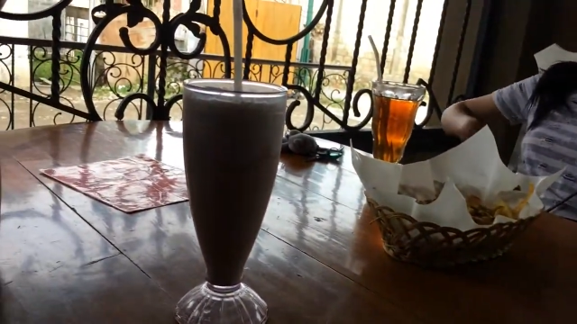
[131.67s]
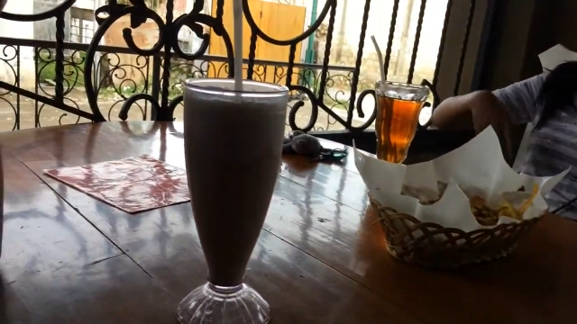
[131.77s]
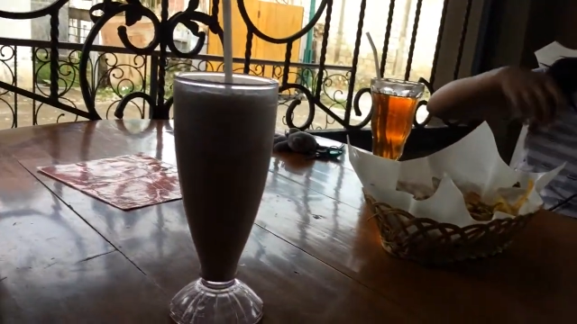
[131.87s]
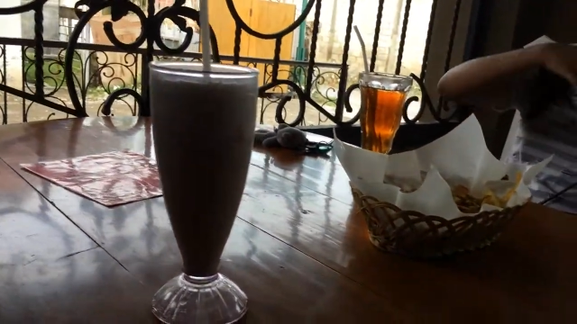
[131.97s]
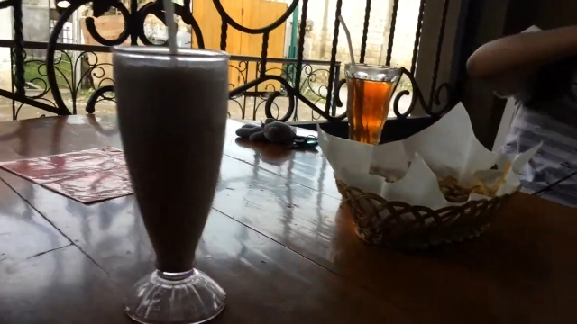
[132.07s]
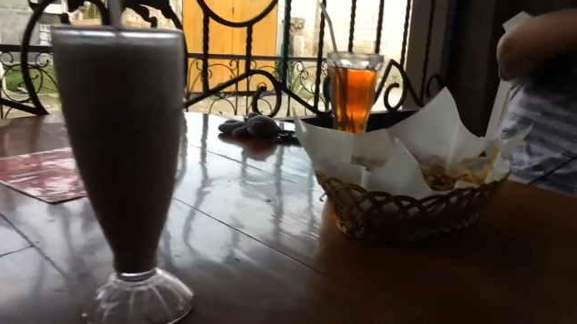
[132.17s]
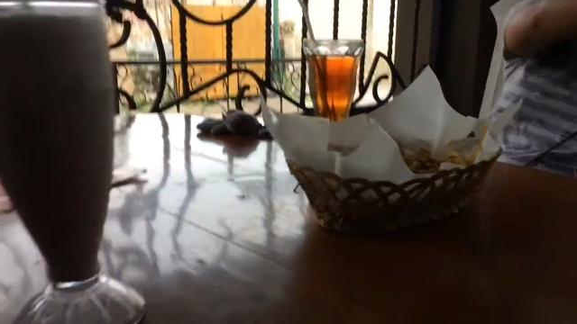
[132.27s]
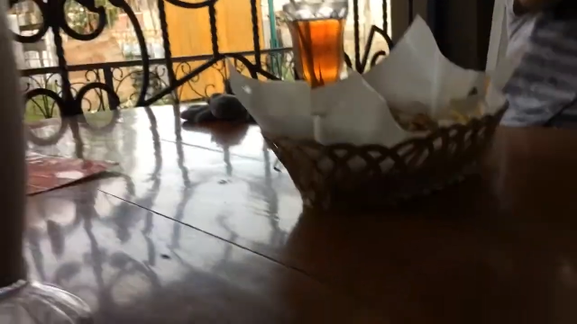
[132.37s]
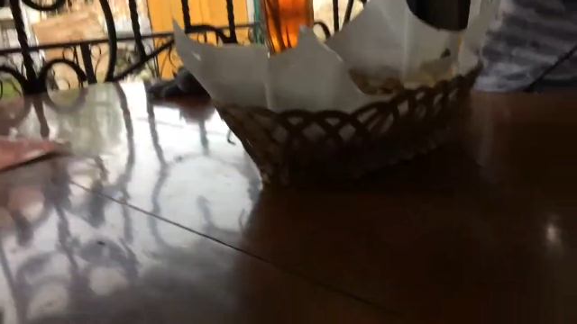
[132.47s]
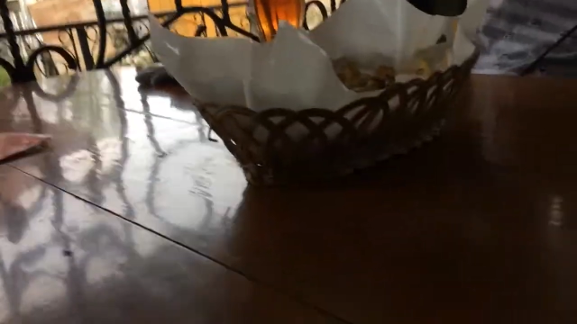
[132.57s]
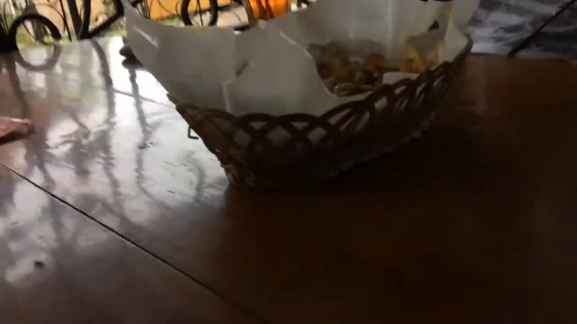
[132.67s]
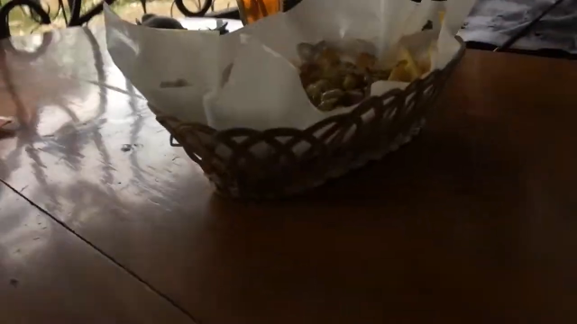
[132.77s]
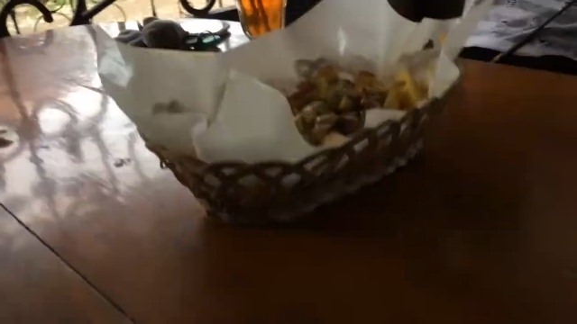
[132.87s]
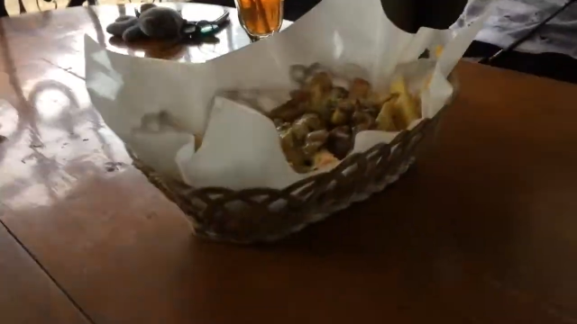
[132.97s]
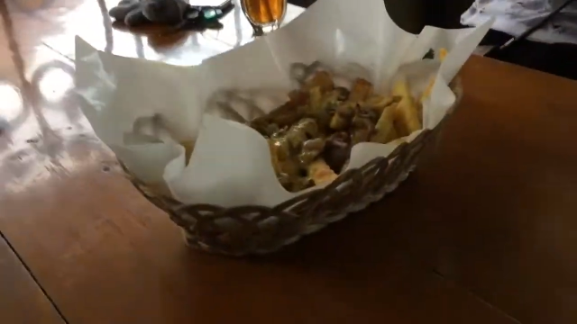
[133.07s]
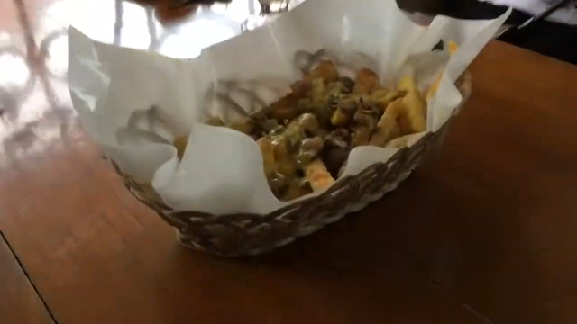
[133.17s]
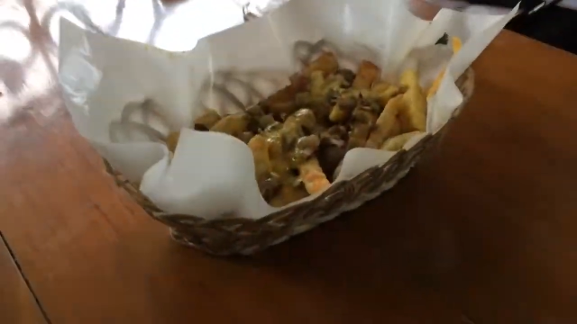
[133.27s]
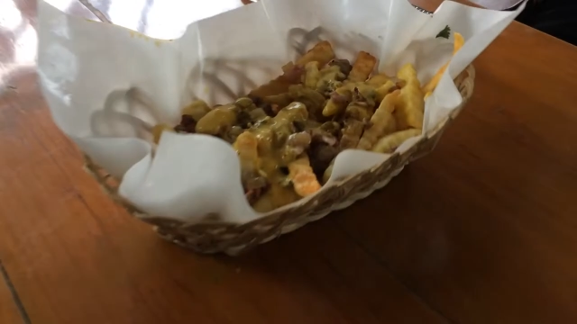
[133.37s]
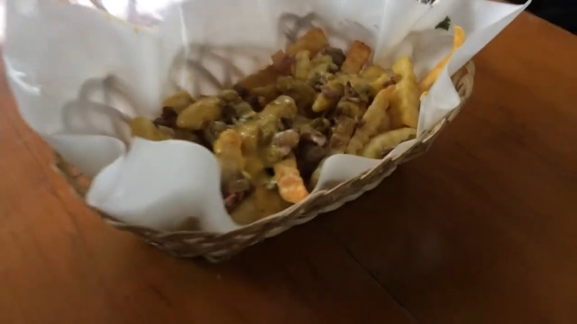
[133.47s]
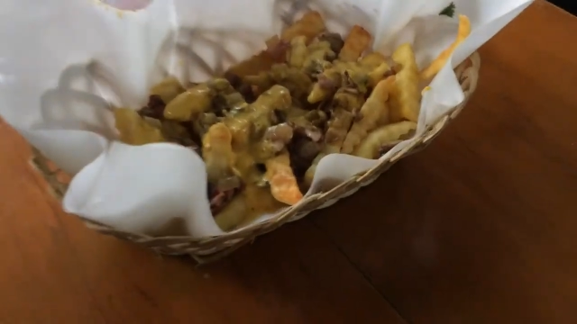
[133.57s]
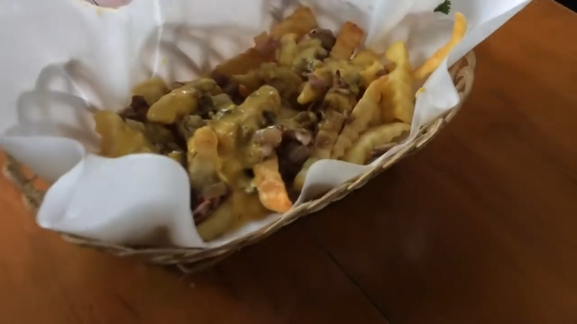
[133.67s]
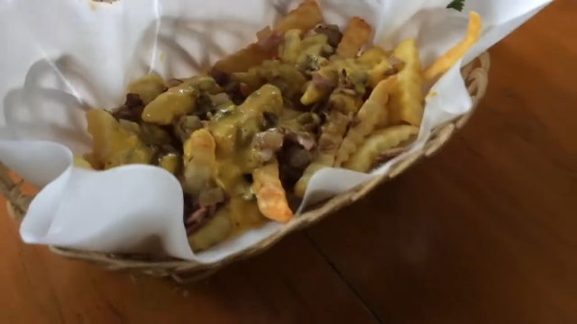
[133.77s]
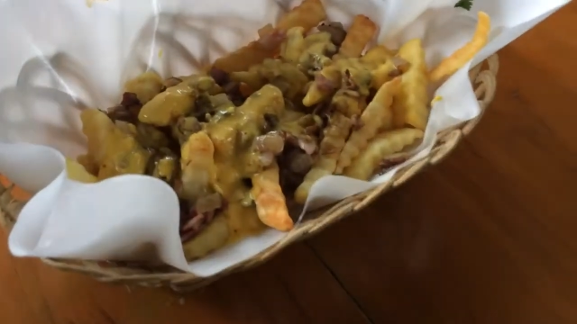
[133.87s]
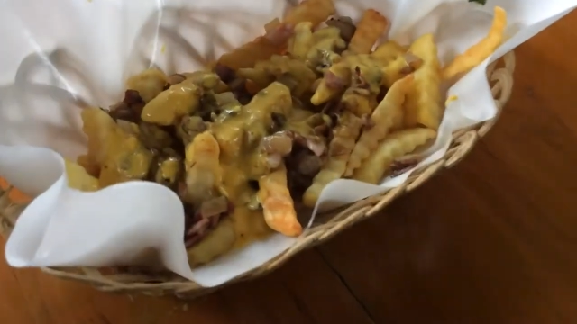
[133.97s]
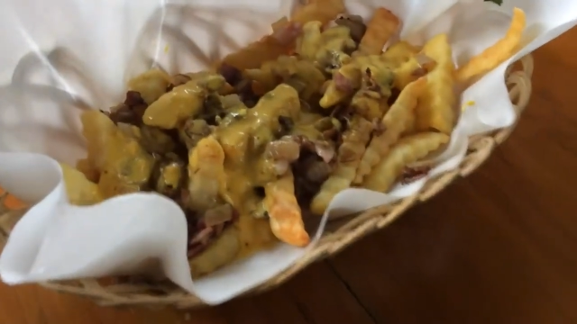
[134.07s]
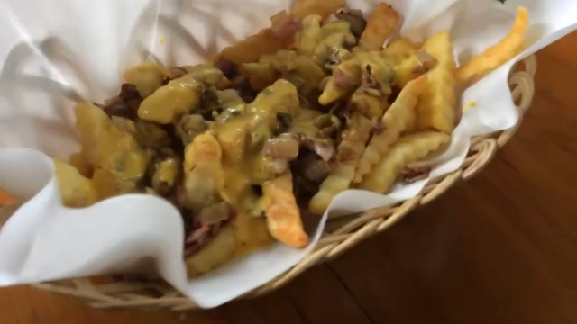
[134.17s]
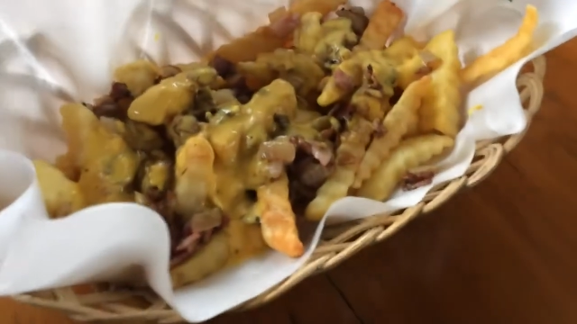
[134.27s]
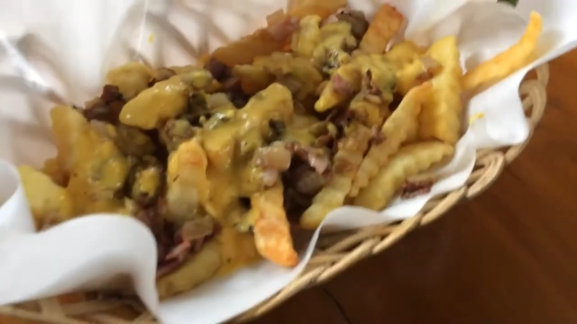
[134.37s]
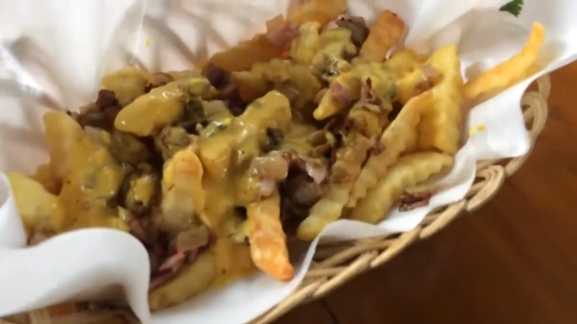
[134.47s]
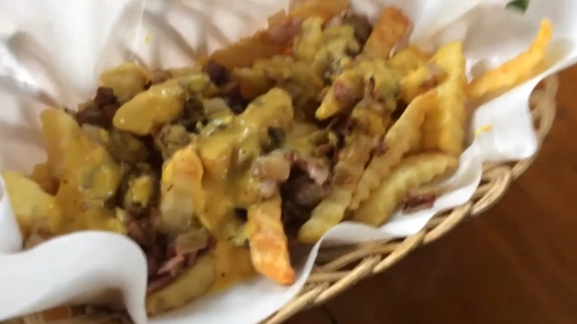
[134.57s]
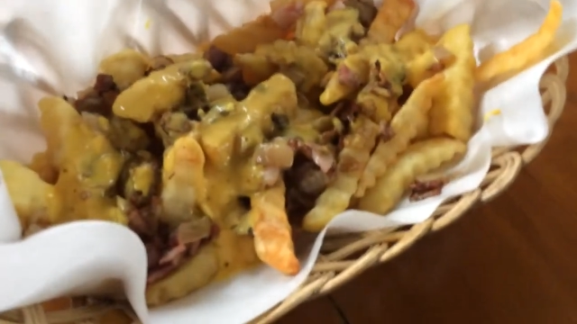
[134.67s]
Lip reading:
No face is visible, so there are no lips to read.